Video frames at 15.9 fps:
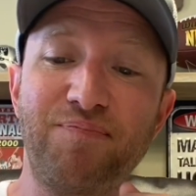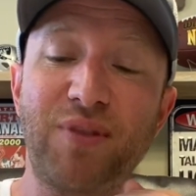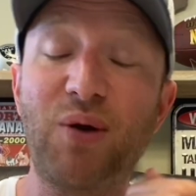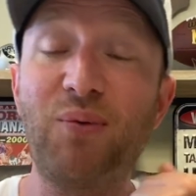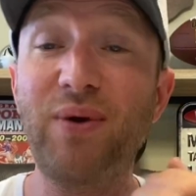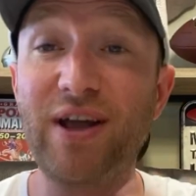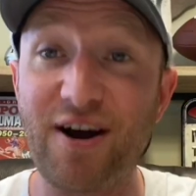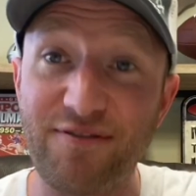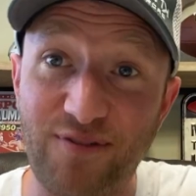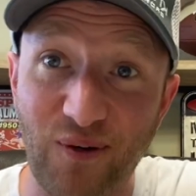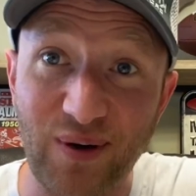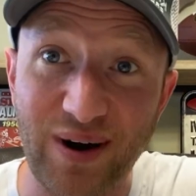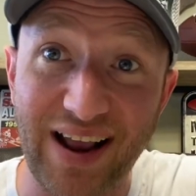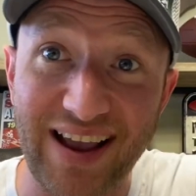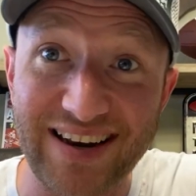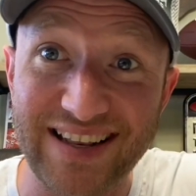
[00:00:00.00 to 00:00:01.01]
We got
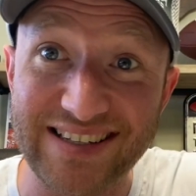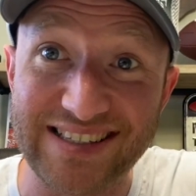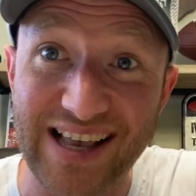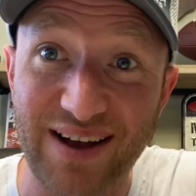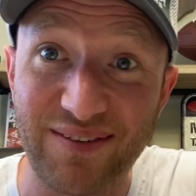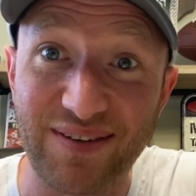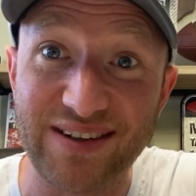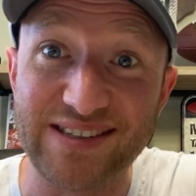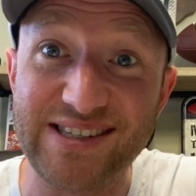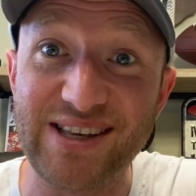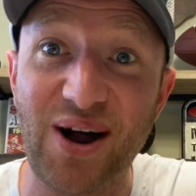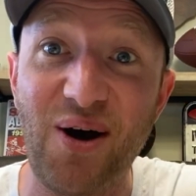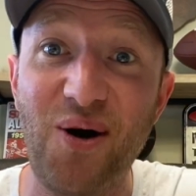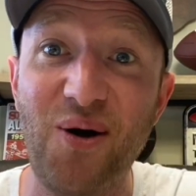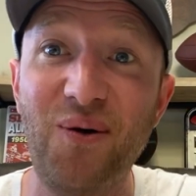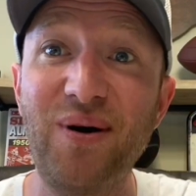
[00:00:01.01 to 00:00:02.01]
497.
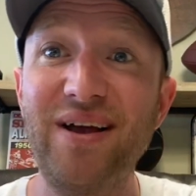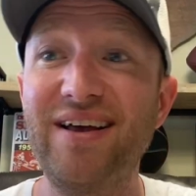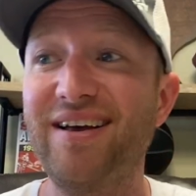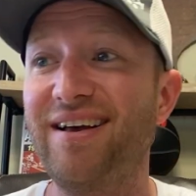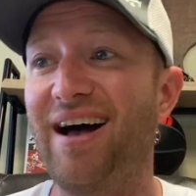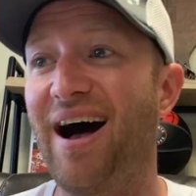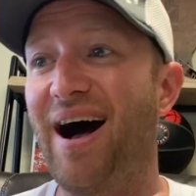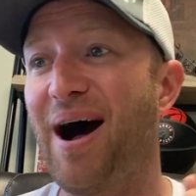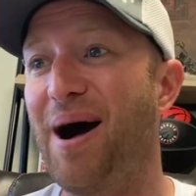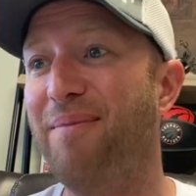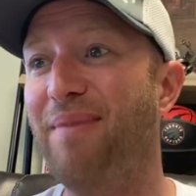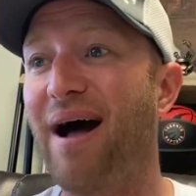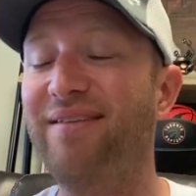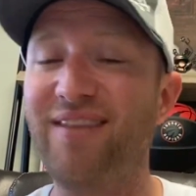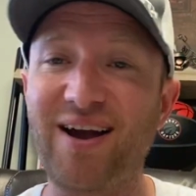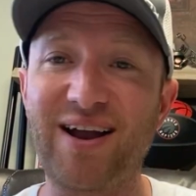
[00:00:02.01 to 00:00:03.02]
So um,
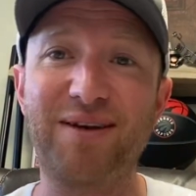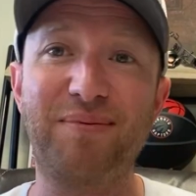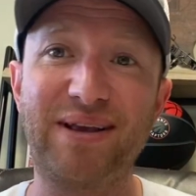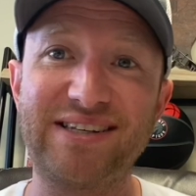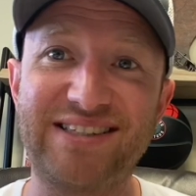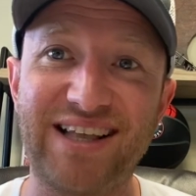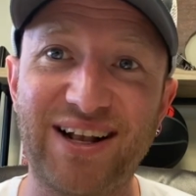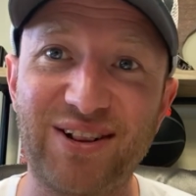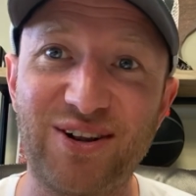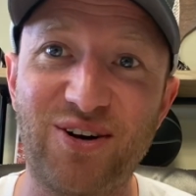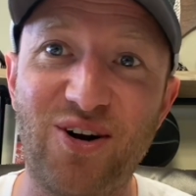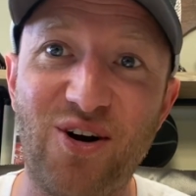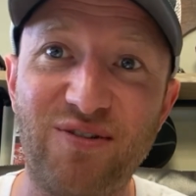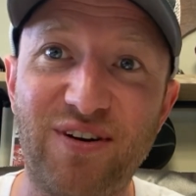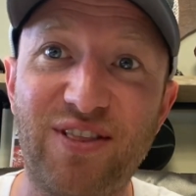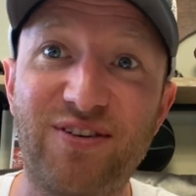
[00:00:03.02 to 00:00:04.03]
I'm not going to be a stickler
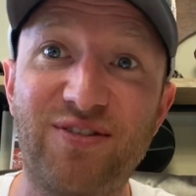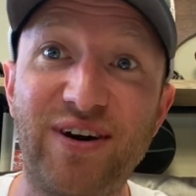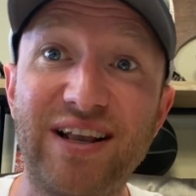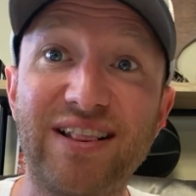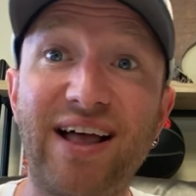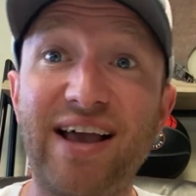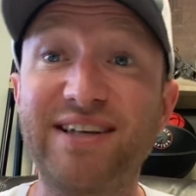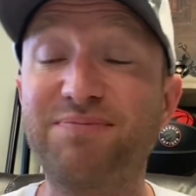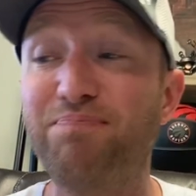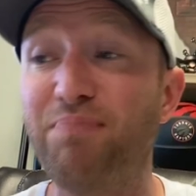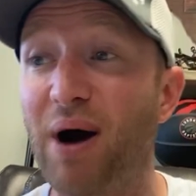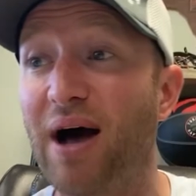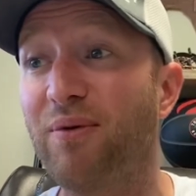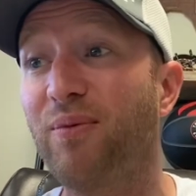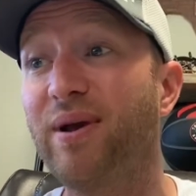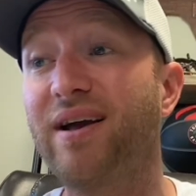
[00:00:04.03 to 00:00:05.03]
over three likes,
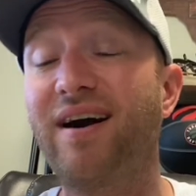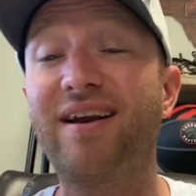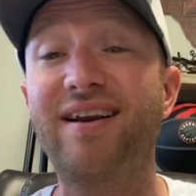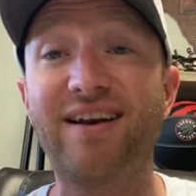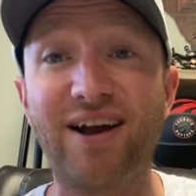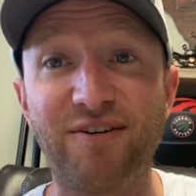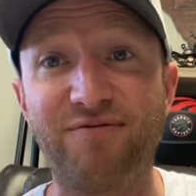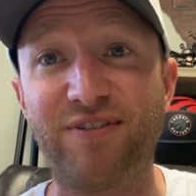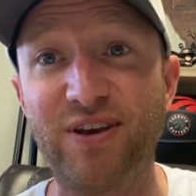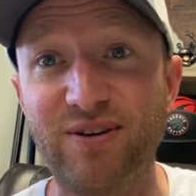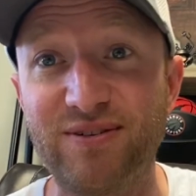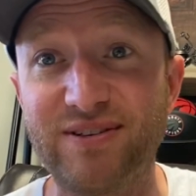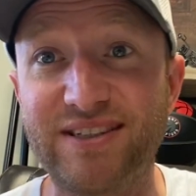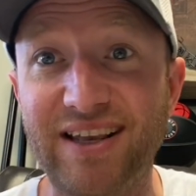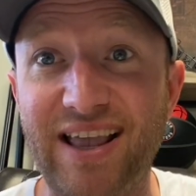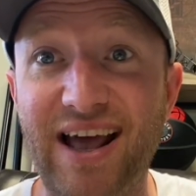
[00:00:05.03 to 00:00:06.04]
but we got enough
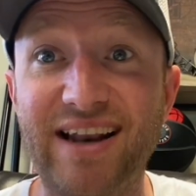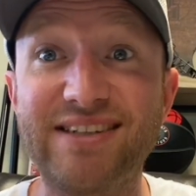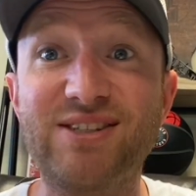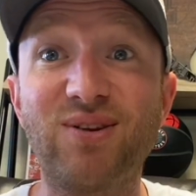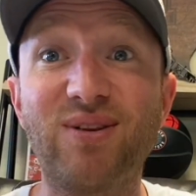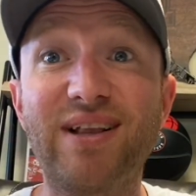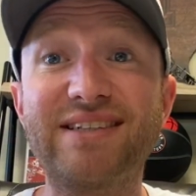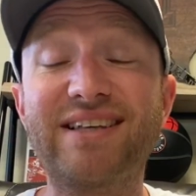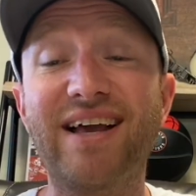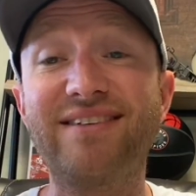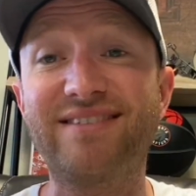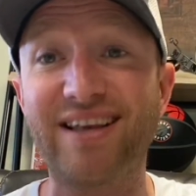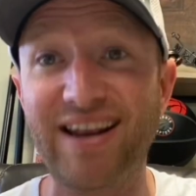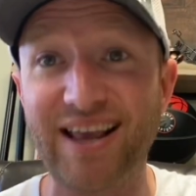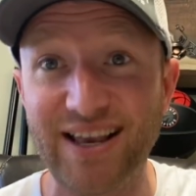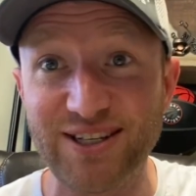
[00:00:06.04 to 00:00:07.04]
views to get it. So let's get
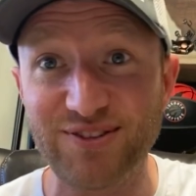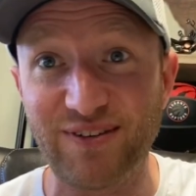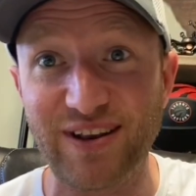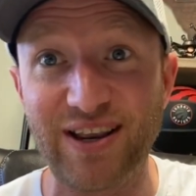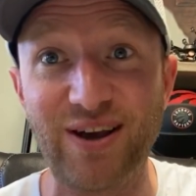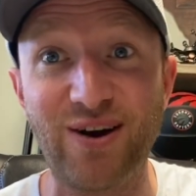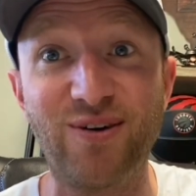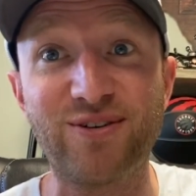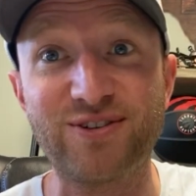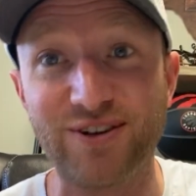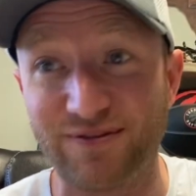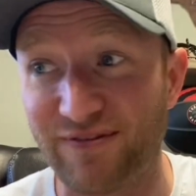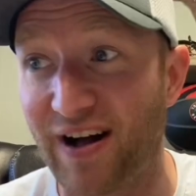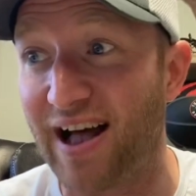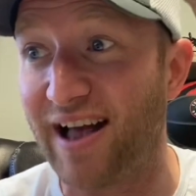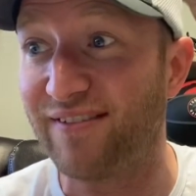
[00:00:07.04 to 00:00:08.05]
today's video to
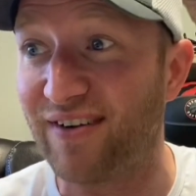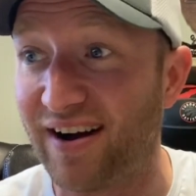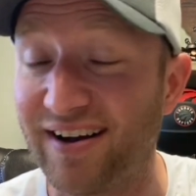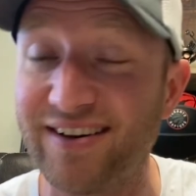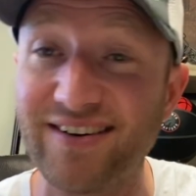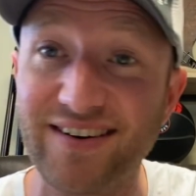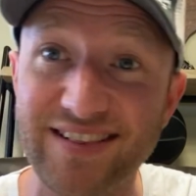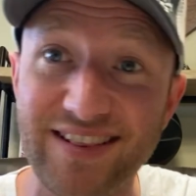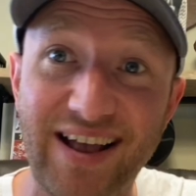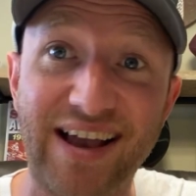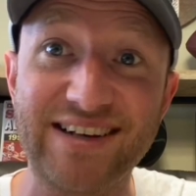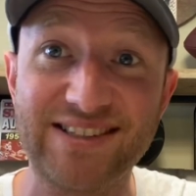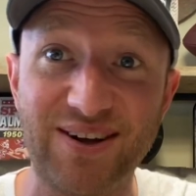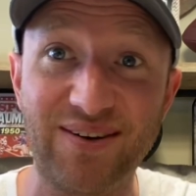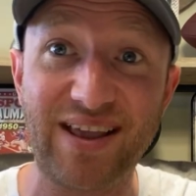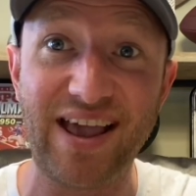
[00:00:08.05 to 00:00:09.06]
500
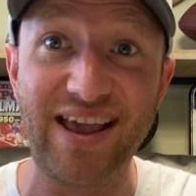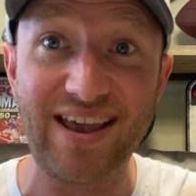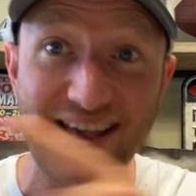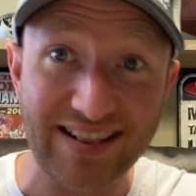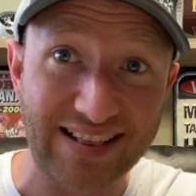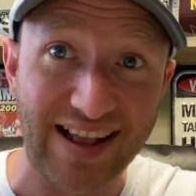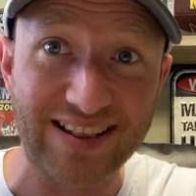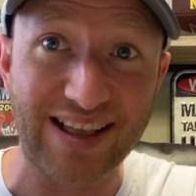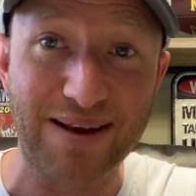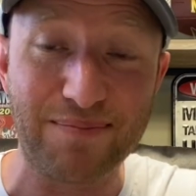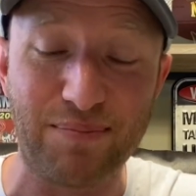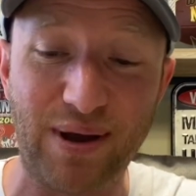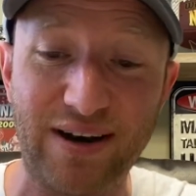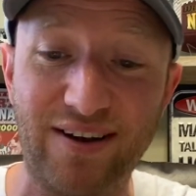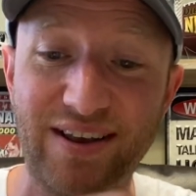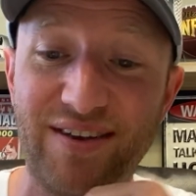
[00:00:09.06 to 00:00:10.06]
likes. Okay, hit that like
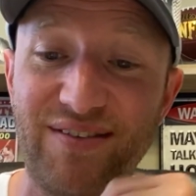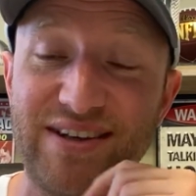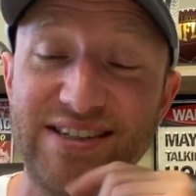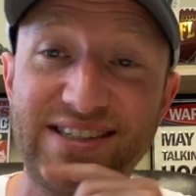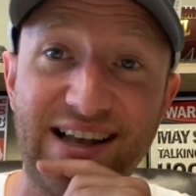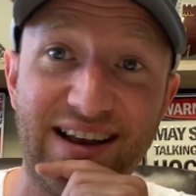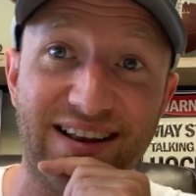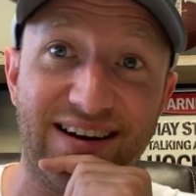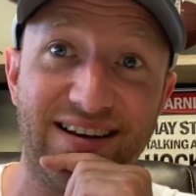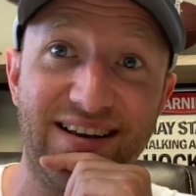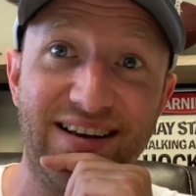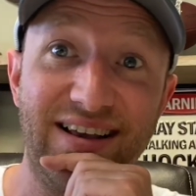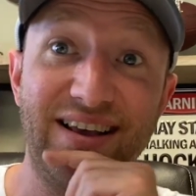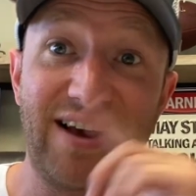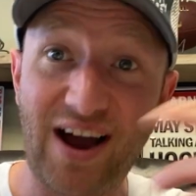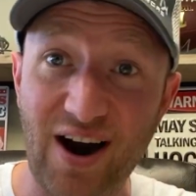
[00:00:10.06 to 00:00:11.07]
button. I'll give you a second.
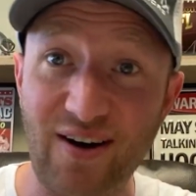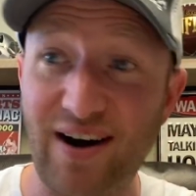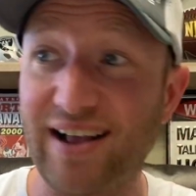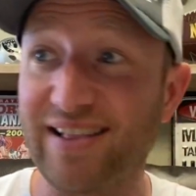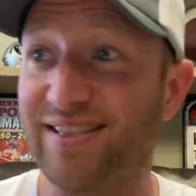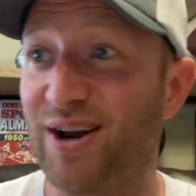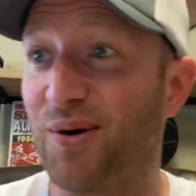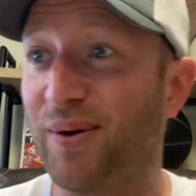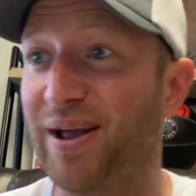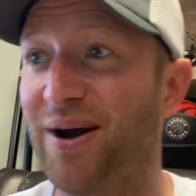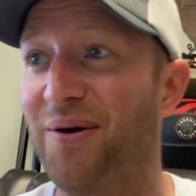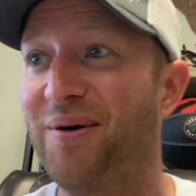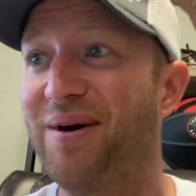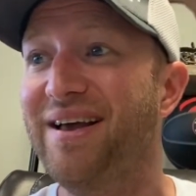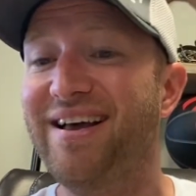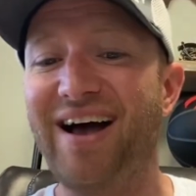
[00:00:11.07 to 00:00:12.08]
All right, there we go.